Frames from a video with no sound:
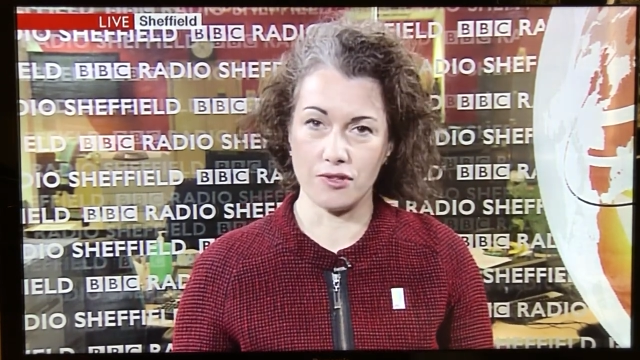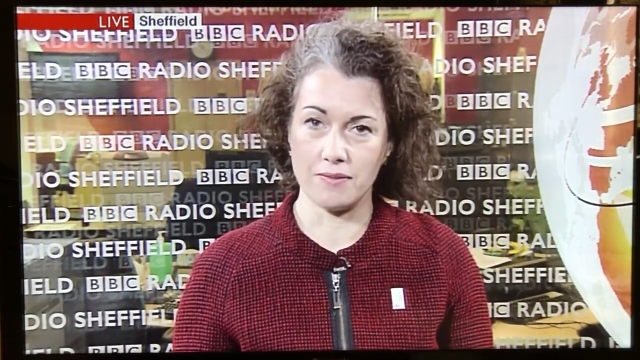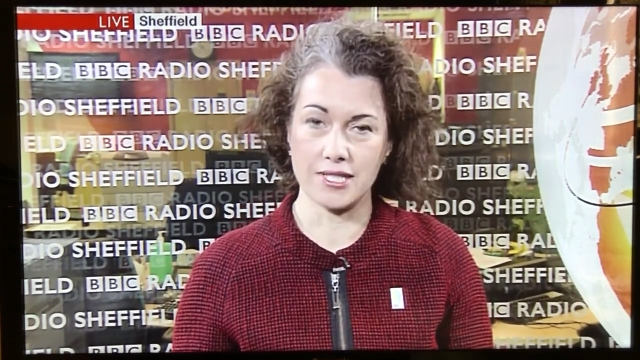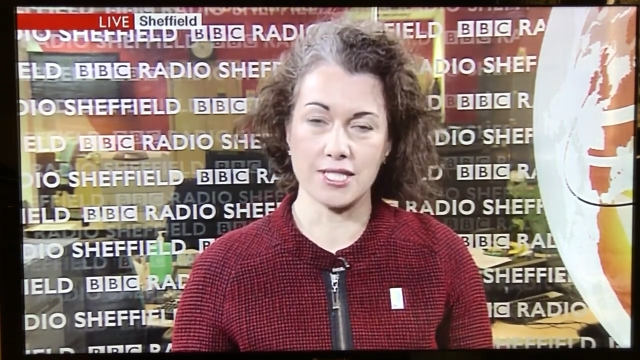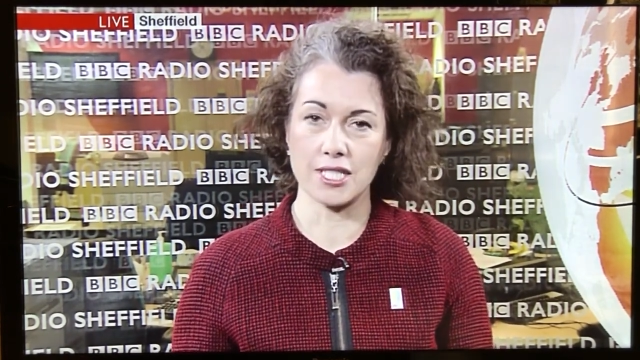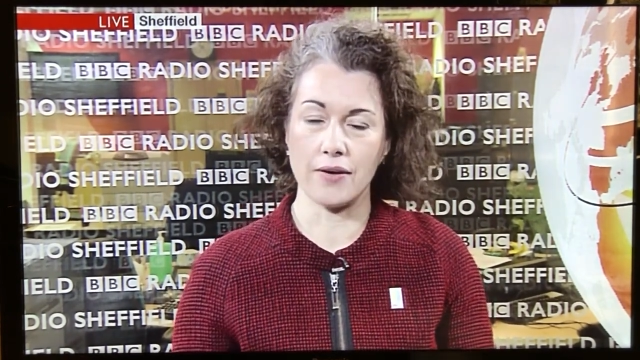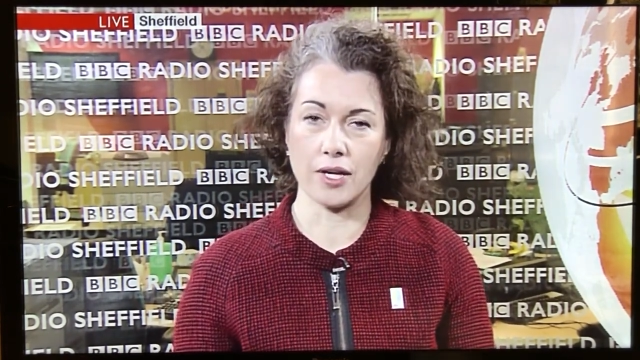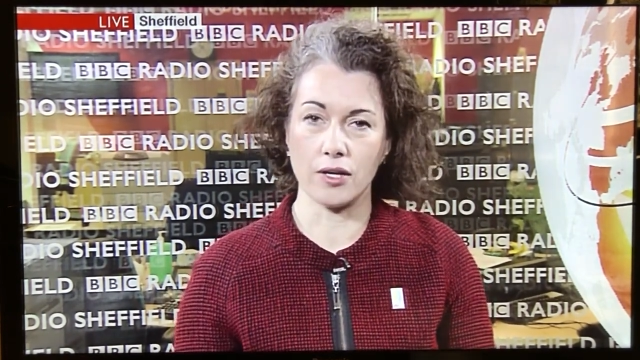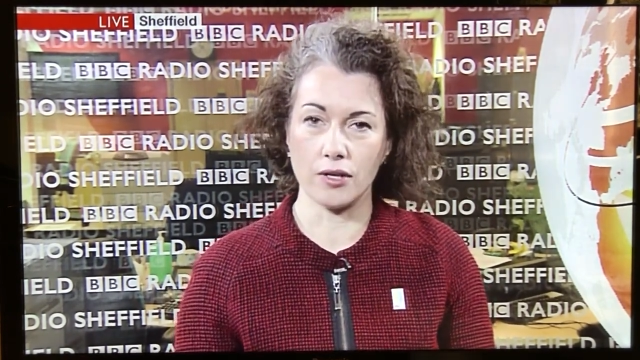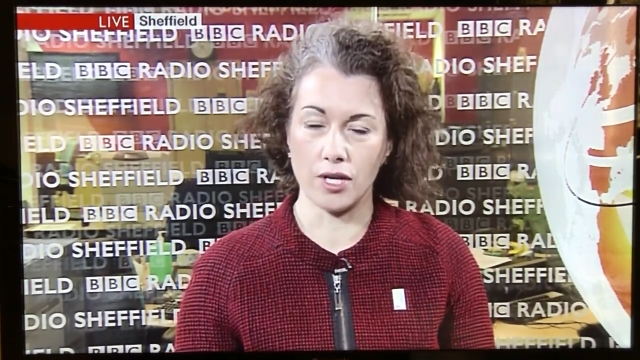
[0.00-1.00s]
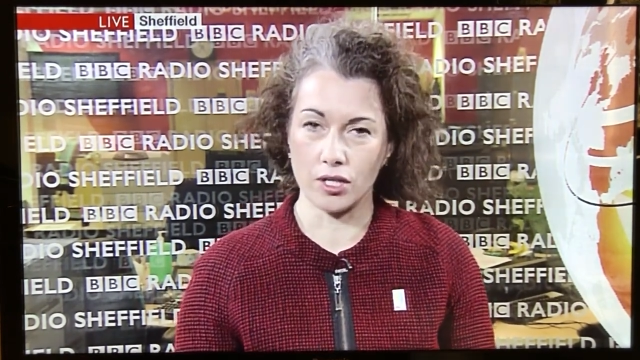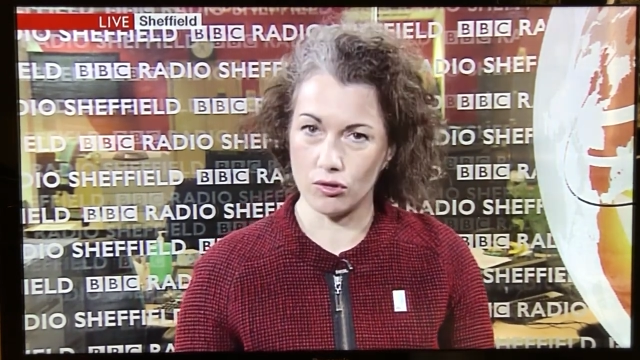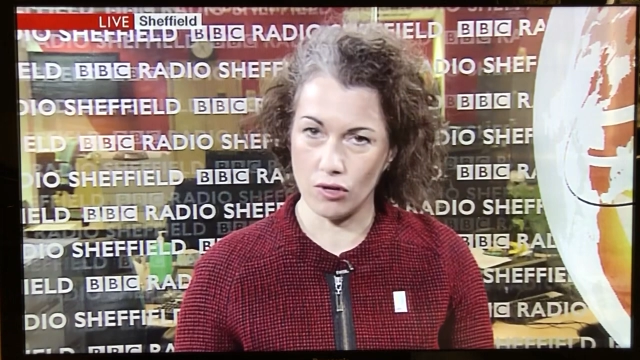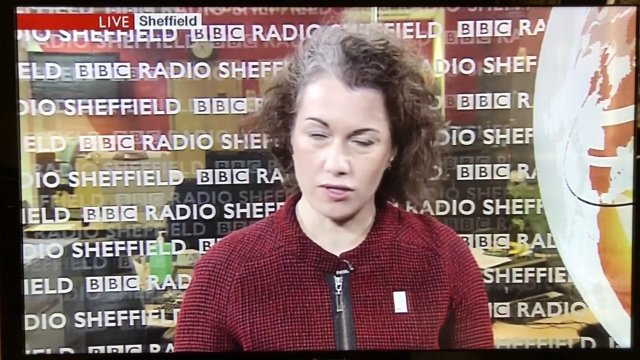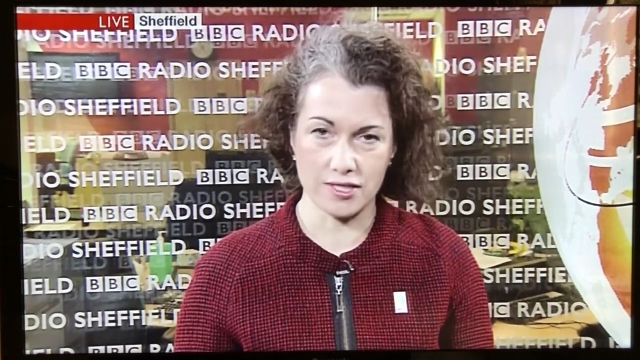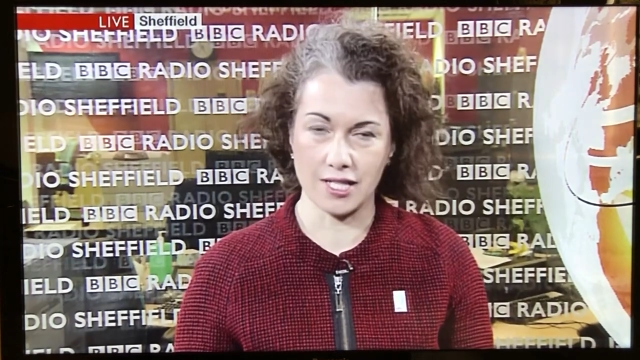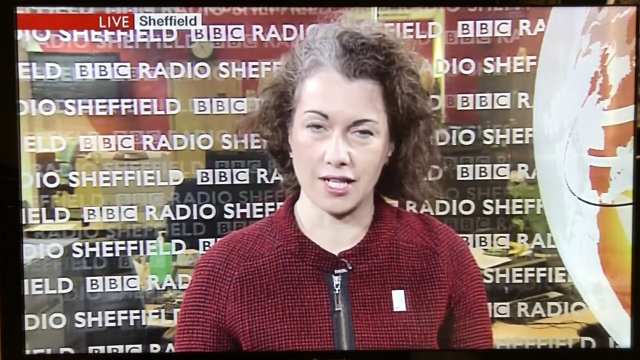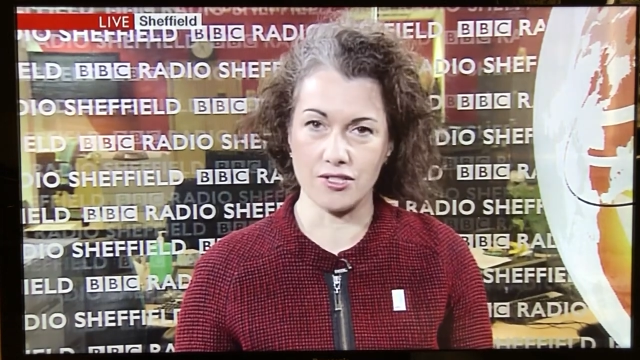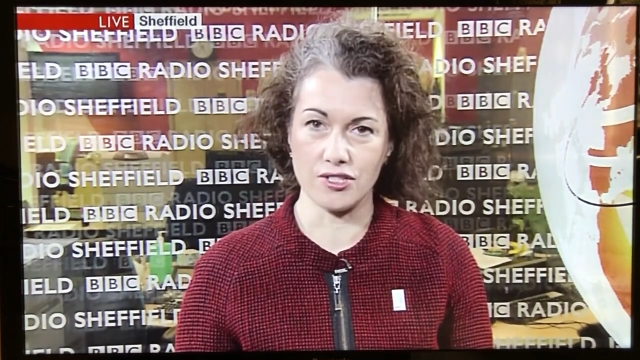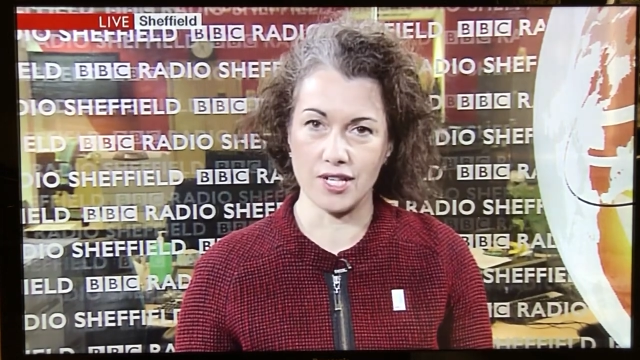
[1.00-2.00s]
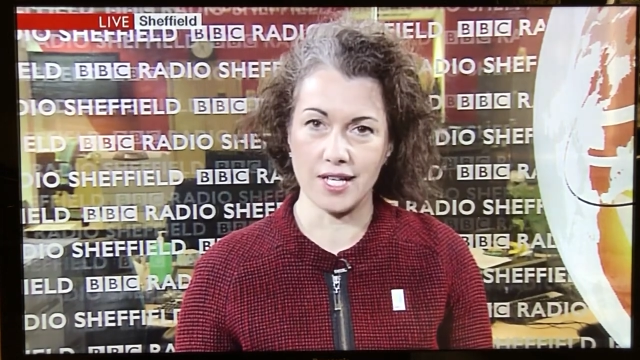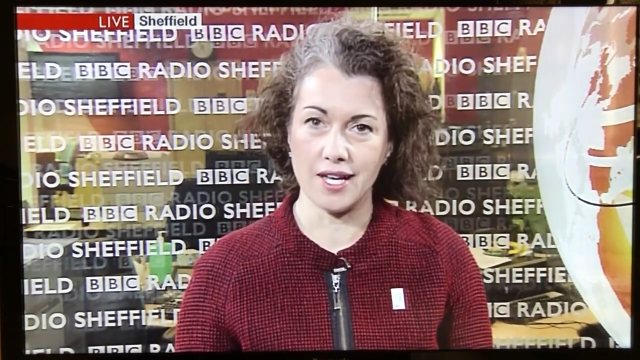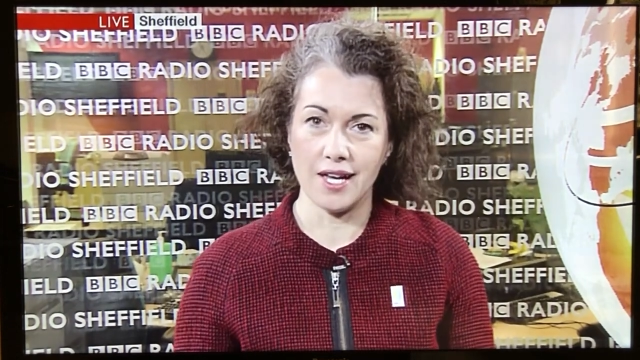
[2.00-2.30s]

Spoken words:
this is going on across the country.